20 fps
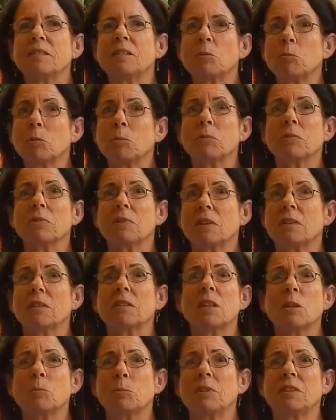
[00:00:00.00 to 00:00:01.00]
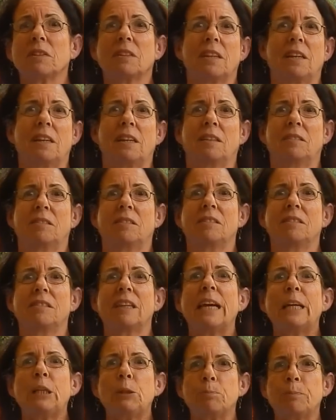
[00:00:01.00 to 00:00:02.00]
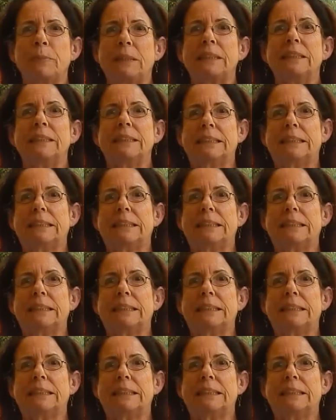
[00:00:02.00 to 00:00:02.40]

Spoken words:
someone was going to come into the house and take me.